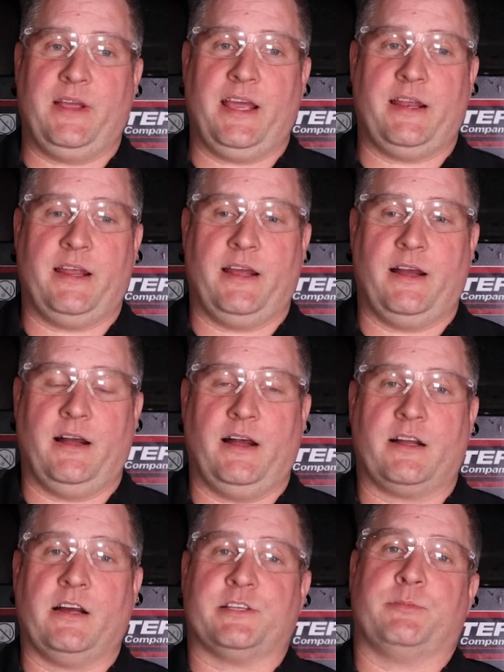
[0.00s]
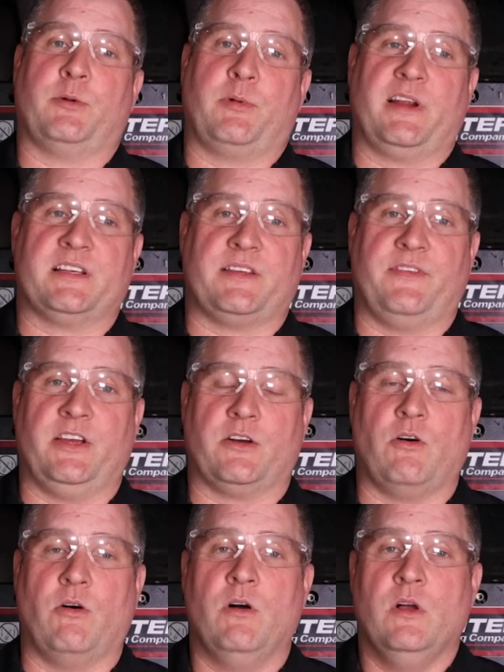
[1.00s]
we had a, uh, a customer bring us a
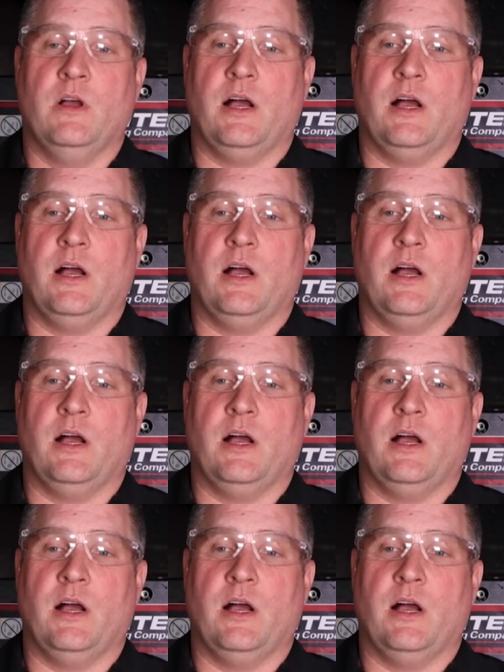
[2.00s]
vehicle.